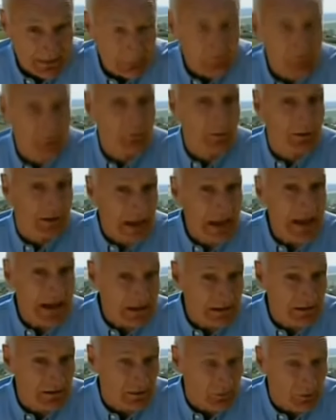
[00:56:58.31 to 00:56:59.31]
that would
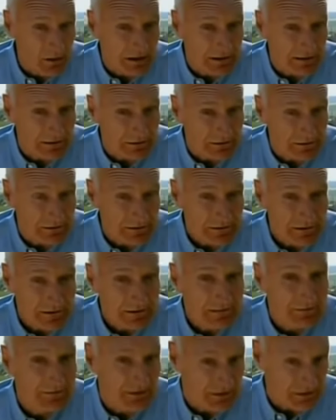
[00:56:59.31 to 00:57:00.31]
plague the world
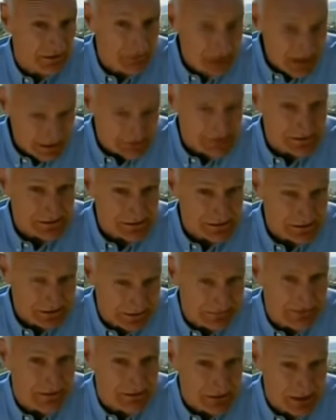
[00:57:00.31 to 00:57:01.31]
for the
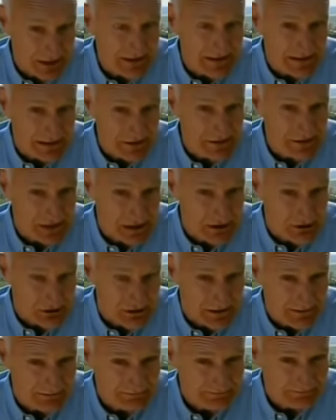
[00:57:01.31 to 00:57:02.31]
rest of the 20th
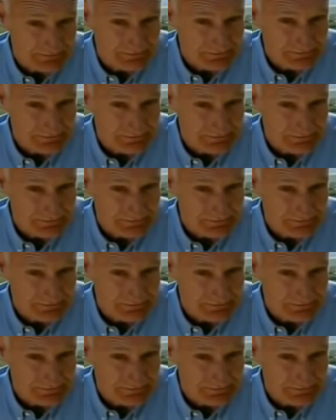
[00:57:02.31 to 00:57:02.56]
century.